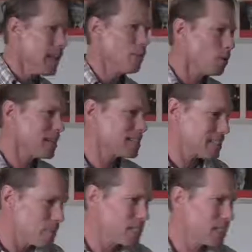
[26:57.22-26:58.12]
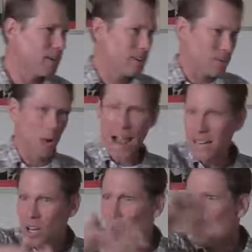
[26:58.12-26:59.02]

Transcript: They were at a cemetery, right?